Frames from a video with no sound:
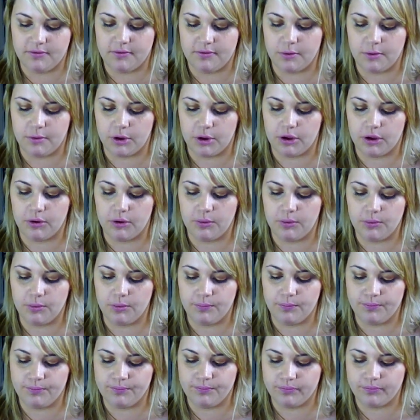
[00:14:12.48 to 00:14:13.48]
for
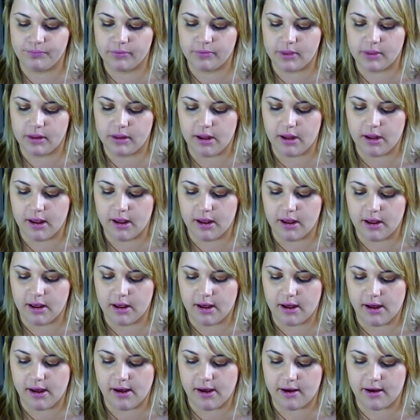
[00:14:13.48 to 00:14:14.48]
you.
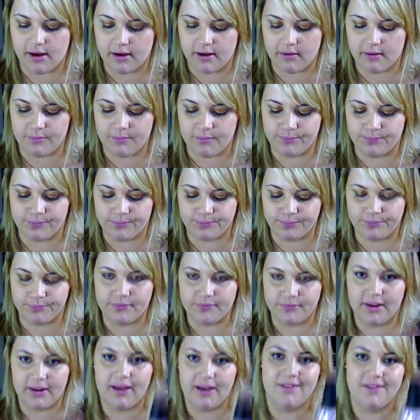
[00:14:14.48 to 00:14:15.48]

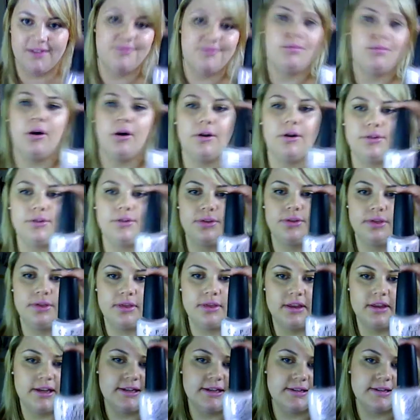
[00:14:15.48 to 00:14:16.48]
I've bought
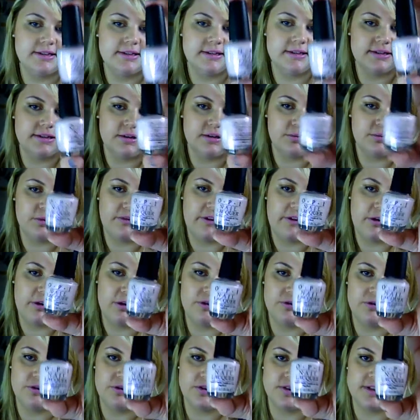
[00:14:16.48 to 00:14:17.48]
this on my
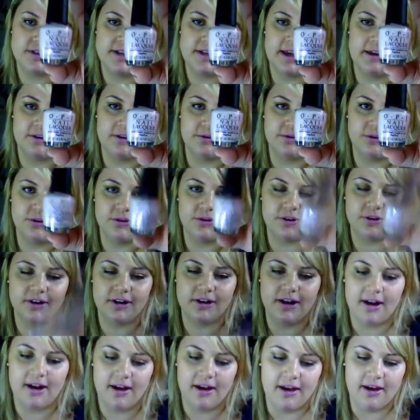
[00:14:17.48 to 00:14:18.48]
very first day in New
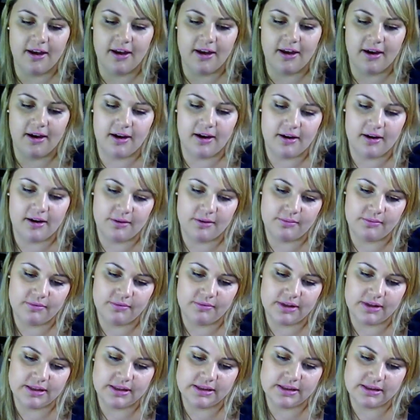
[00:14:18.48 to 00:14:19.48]
York.
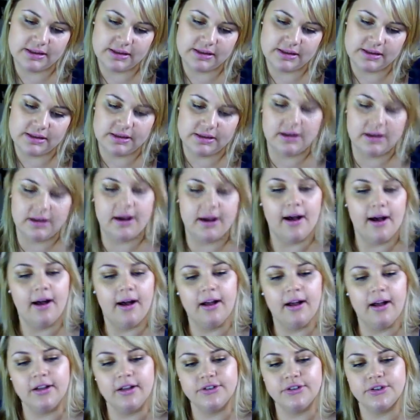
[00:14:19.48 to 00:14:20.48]
It's
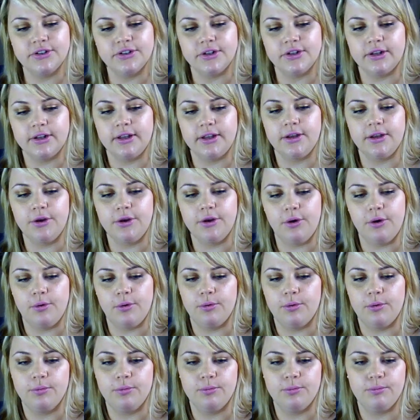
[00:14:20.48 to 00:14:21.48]
Alter
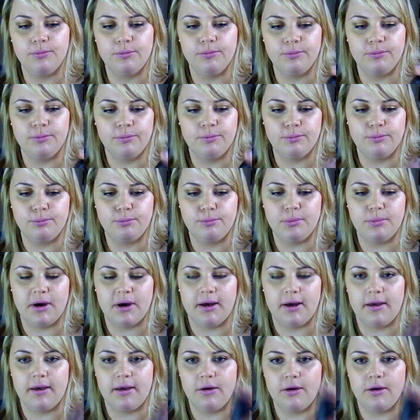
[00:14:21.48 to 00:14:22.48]
Ego by